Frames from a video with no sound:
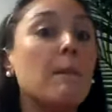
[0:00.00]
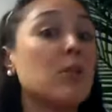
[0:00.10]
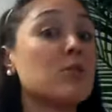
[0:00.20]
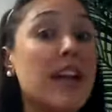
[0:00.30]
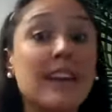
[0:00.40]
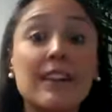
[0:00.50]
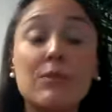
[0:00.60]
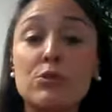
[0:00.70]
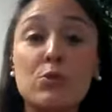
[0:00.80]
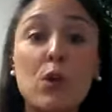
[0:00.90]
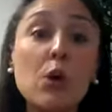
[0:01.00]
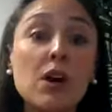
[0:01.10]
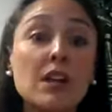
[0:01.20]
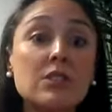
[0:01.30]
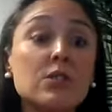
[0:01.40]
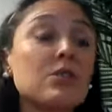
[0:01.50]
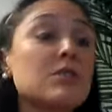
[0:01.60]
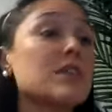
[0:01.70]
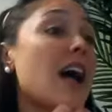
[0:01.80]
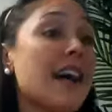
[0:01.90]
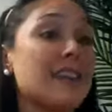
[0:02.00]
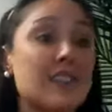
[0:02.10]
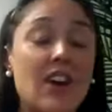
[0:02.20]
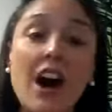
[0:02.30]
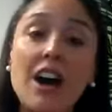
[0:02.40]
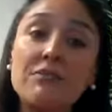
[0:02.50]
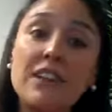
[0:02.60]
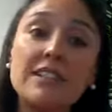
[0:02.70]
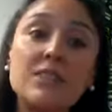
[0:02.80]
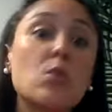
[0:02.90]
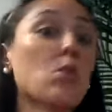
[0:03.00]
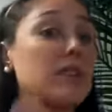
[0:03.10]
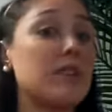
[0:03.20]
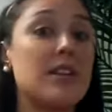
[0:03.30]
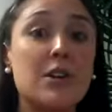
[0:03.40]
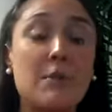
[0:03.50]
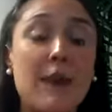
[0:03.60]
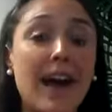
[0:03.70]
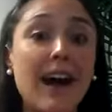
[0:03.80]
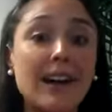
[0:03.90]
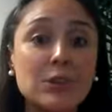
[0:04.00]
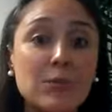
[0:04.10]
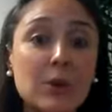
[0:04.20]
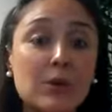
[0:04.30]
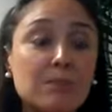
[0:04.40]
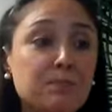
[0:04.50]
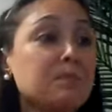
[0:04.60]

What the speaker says: Most likely will do home consults, has an office, works at a nearby hospital,